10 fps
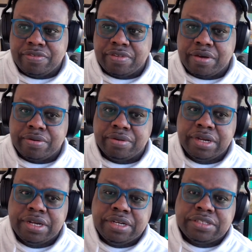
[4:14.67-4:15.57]
So,
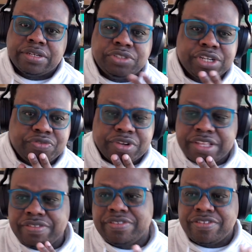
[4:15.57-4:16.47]
so Jennifer,
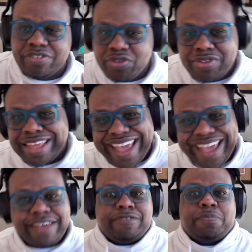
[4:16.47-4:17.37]
this since you're the
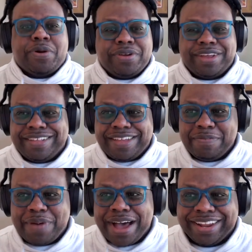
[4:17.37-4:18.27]
expert in,
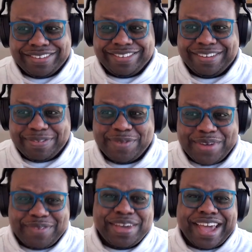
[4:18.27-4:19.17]
in policy, we,
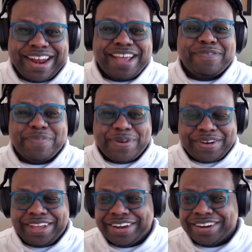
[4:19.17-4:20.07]
we, we got an
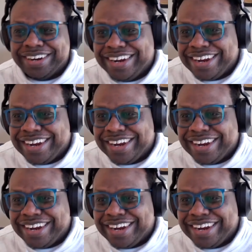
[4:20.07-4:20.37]
expert here.